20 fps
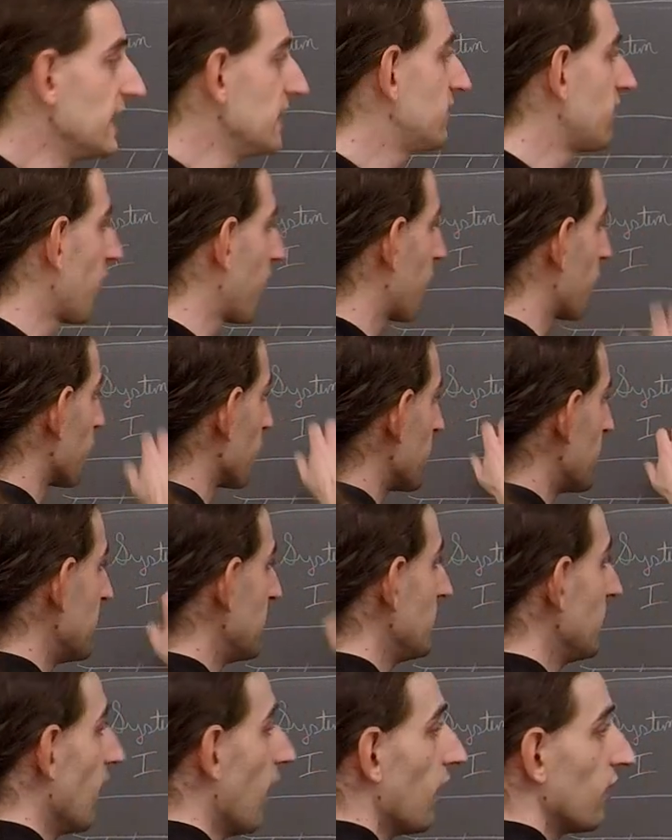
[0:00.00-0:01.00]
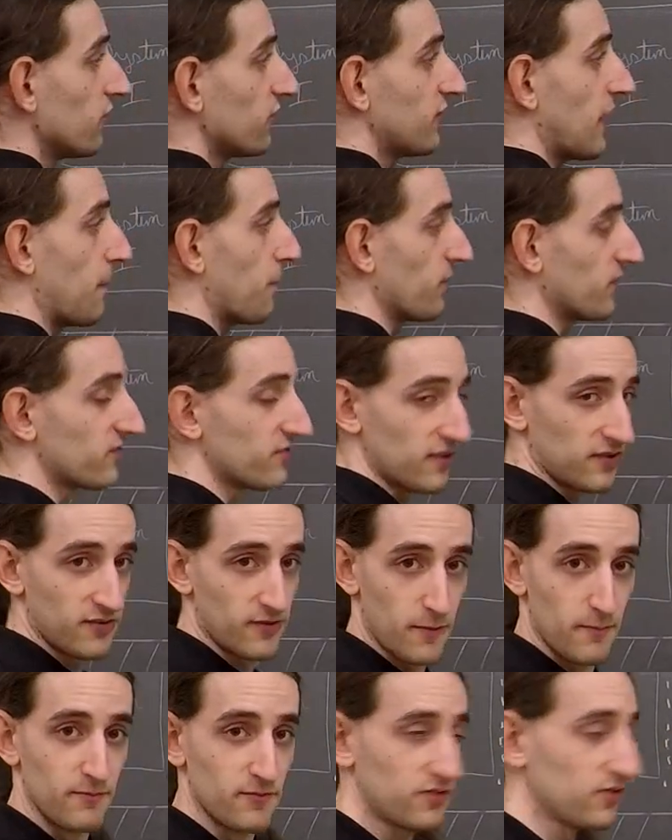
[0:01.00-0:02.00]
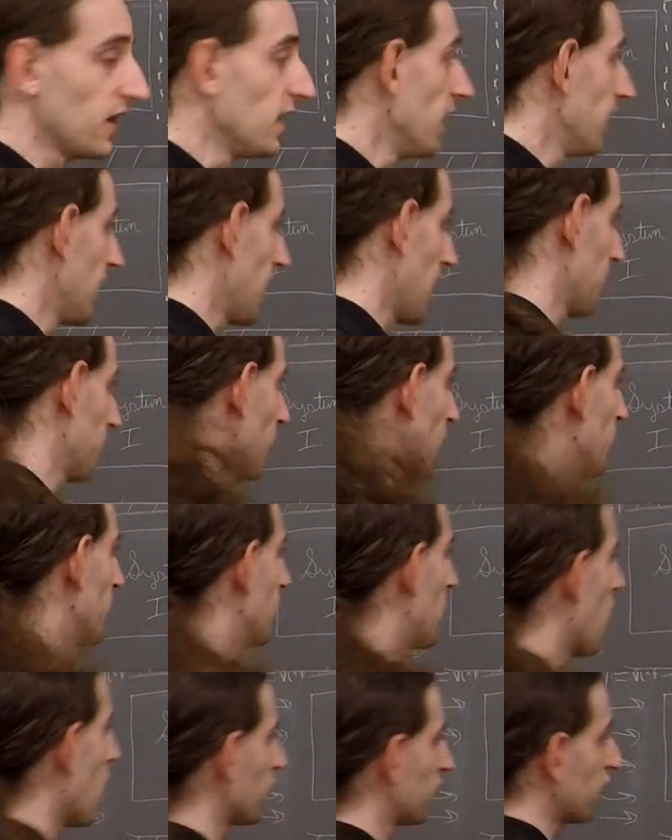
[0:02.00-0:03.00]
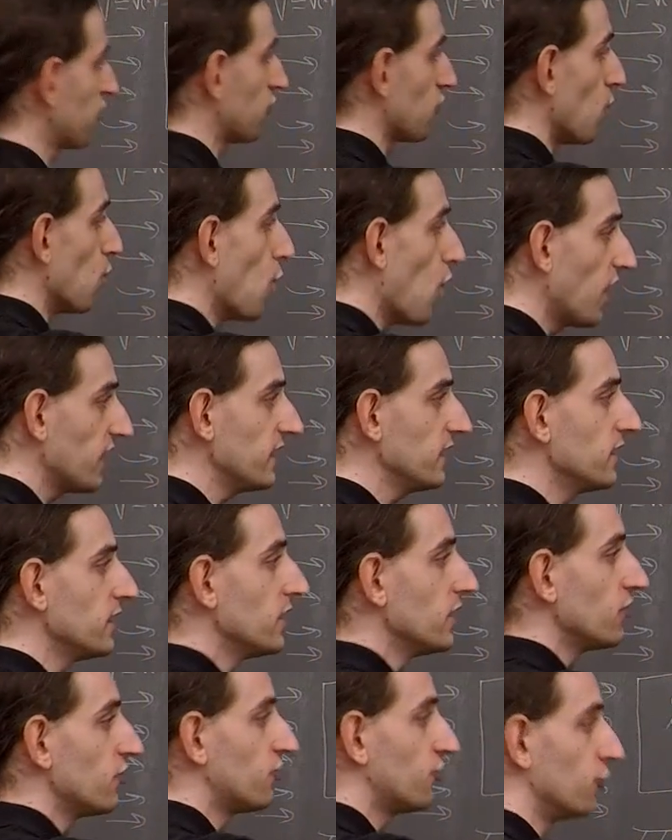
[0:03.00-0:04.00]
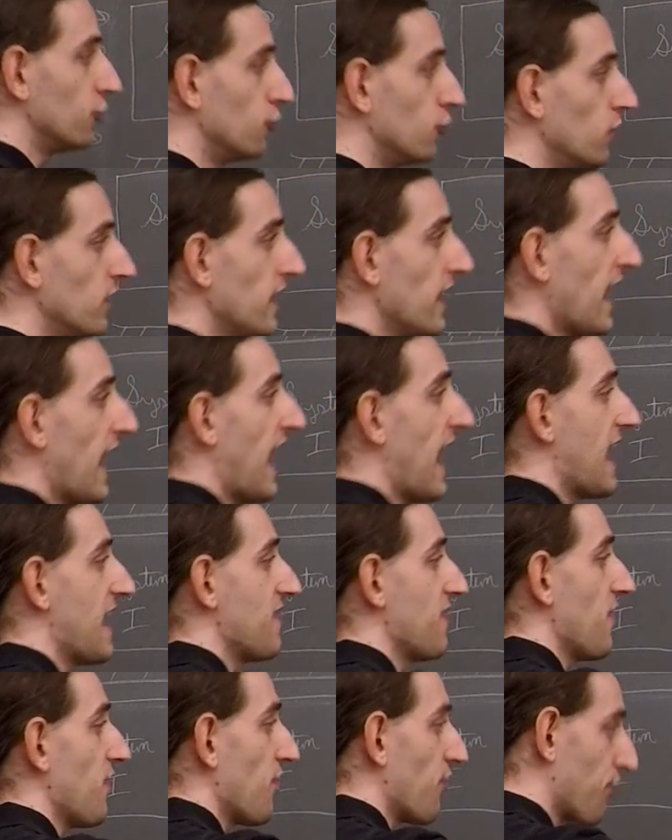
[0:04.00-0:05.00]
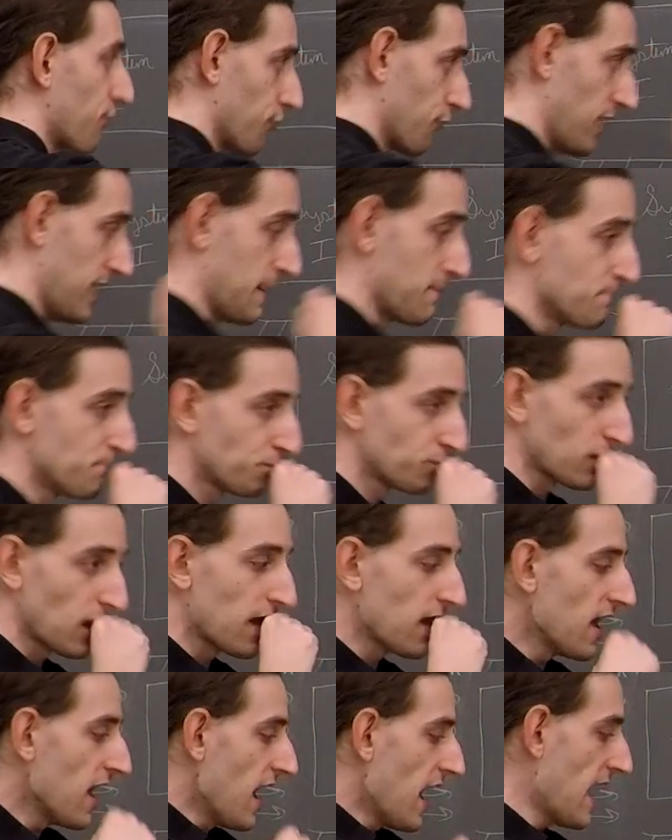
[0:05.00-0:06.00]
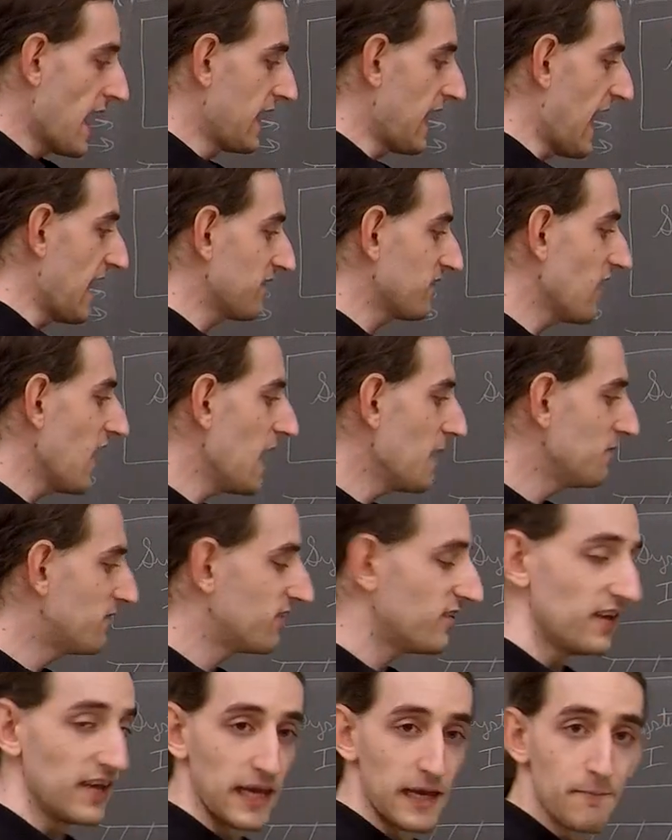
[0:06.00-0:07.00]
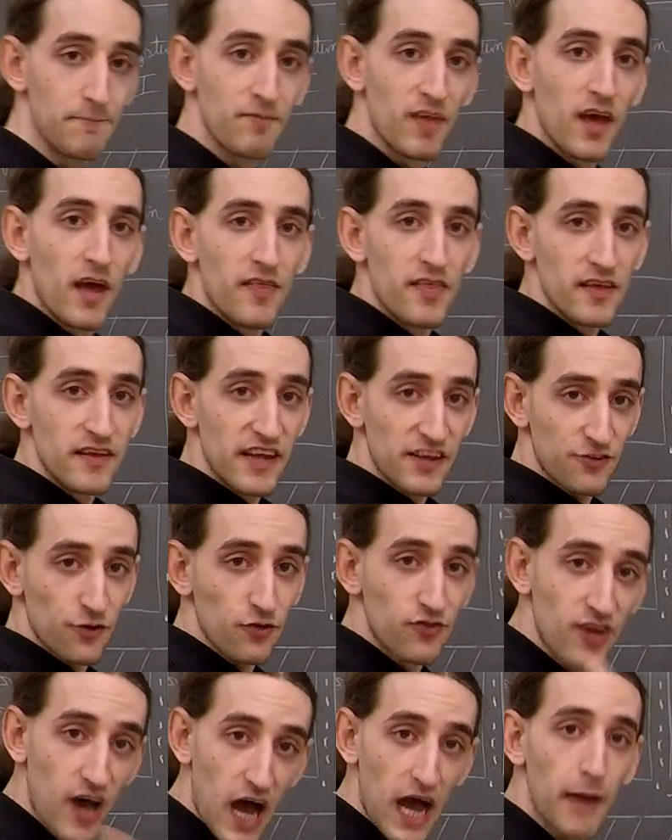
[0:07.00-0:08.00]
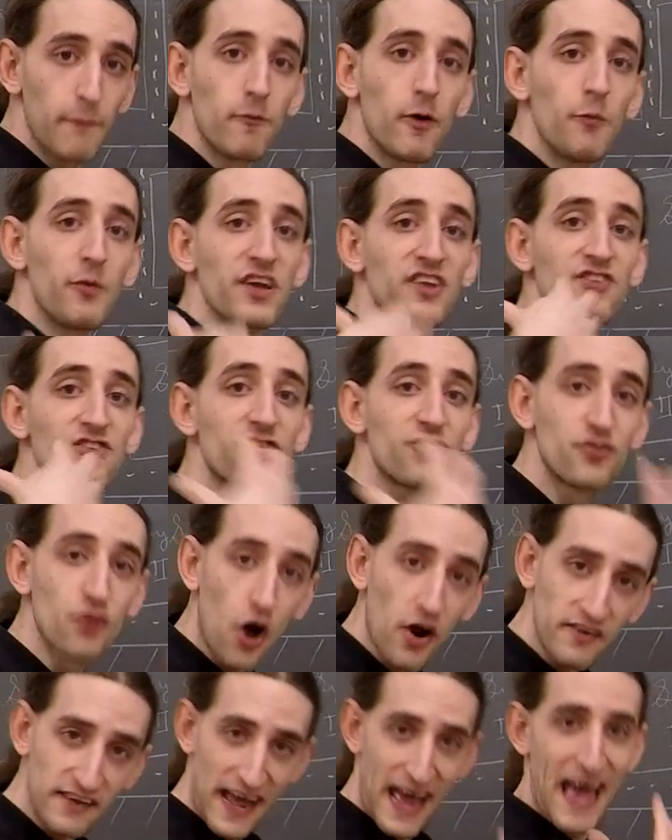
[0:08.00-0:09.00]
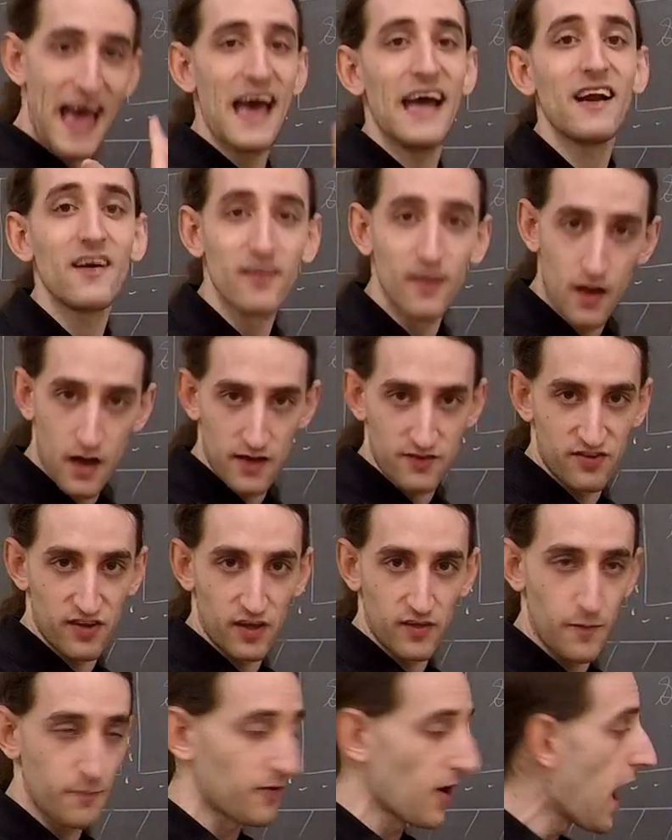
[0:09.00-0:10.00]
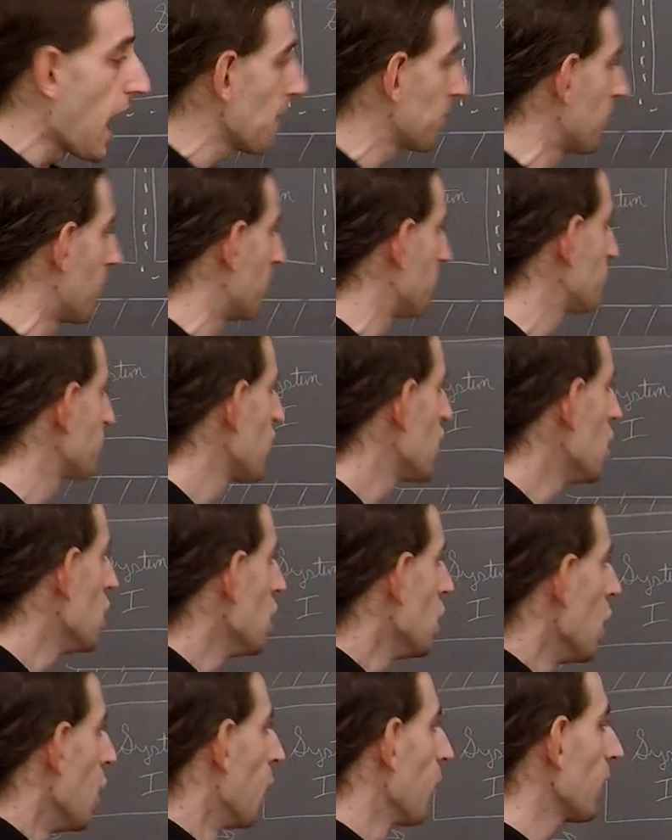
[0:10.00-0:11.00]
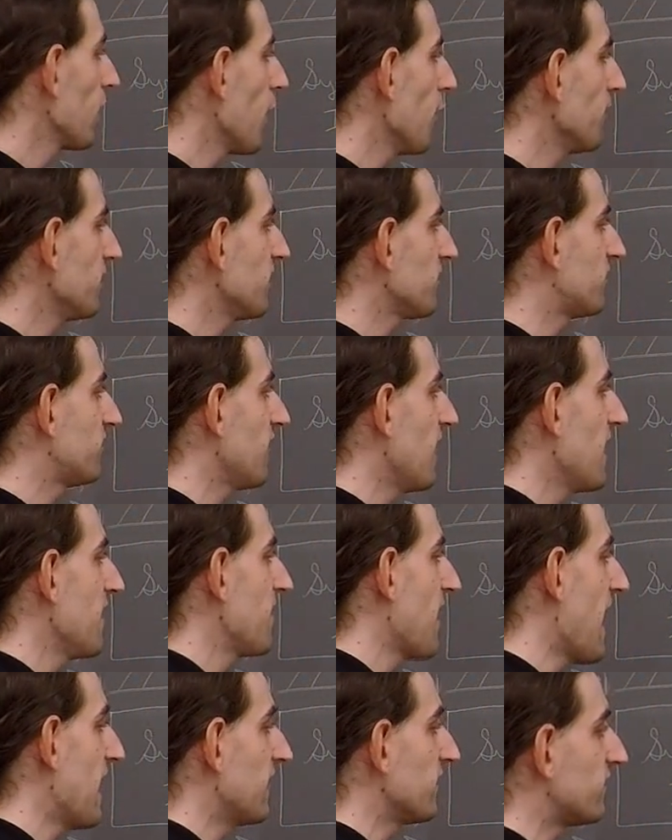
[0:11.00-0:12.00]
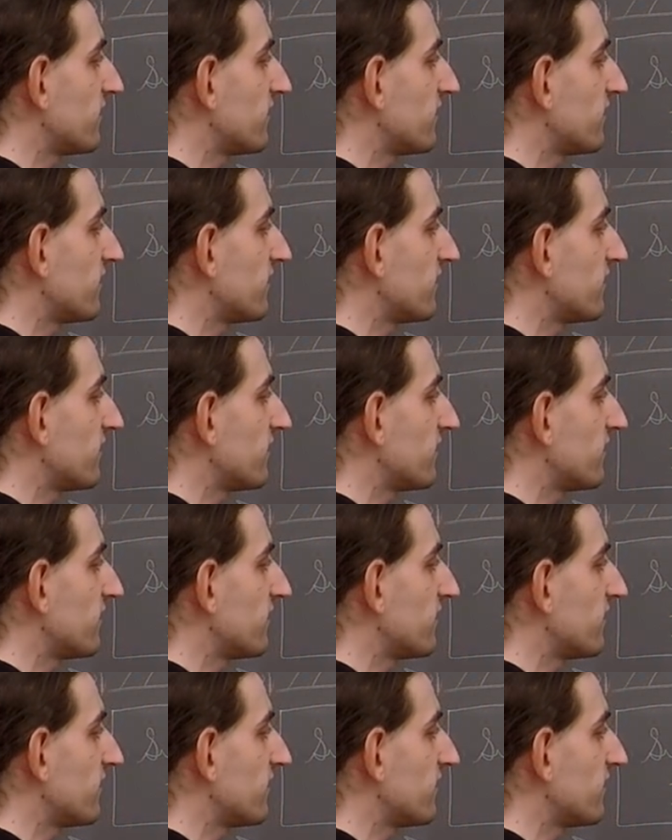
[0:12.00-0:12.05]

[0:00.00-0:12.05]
into three separate systems. And I'm going to call system 1, 2, and 3. And at time t, the initial time when we start analyzing the problem, we're going to say that